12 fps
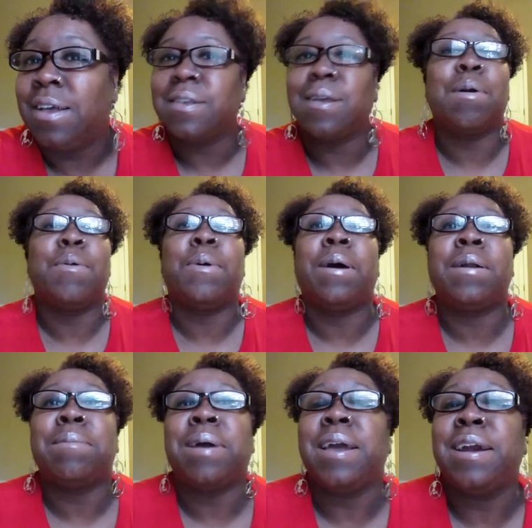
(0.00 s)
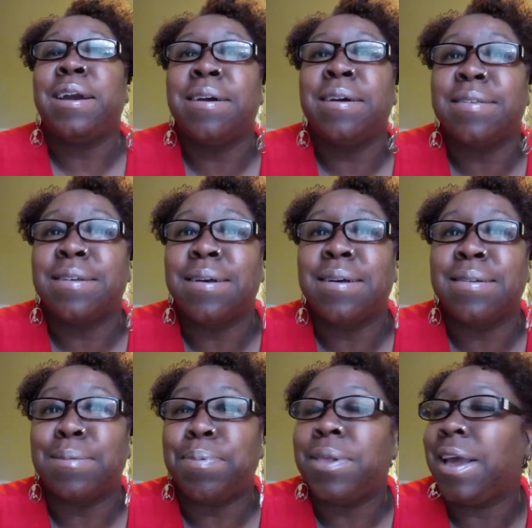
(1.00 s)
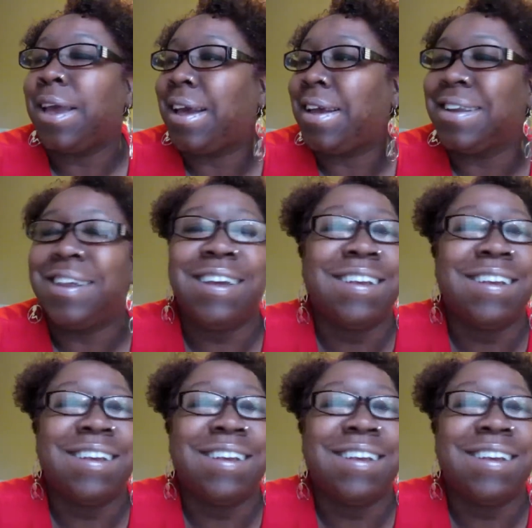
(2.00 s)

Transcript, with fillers: It's like my water, my hair is a, is a plant,